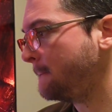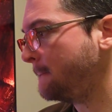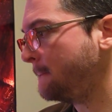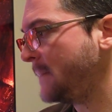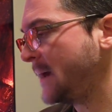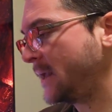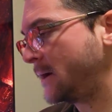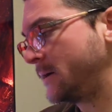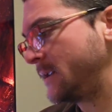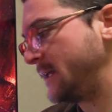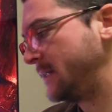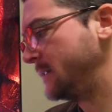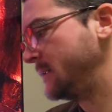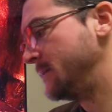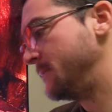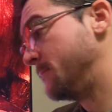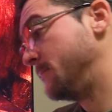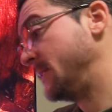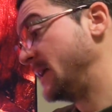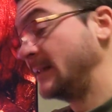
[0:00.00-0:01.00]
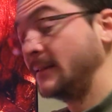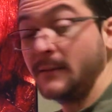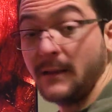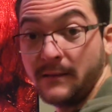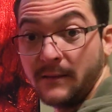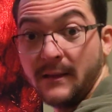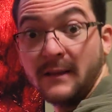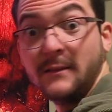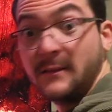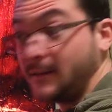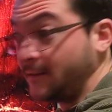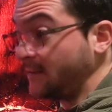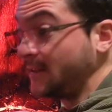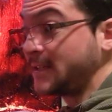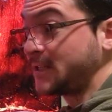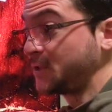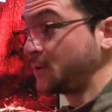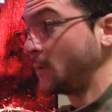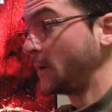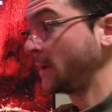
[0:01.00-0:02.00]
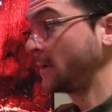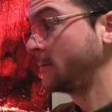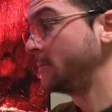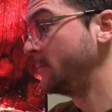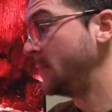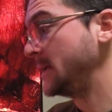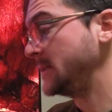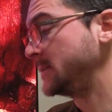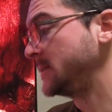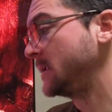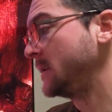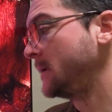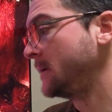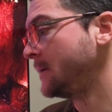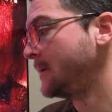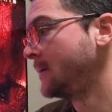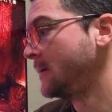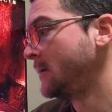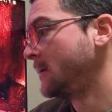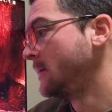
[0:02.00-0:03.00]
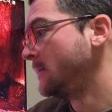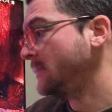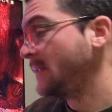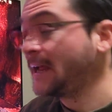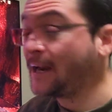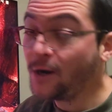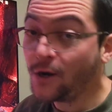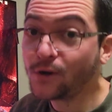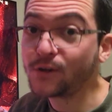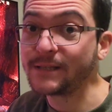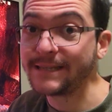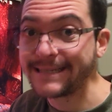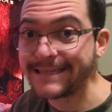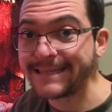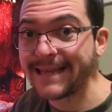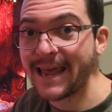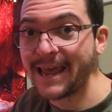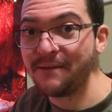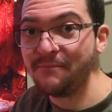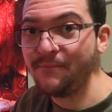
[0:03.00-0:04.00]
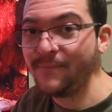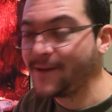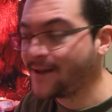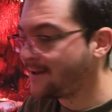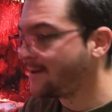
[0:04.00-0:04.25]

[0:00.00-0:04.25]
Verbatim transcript: better than the, the, the, the, the district, basically. They look the same,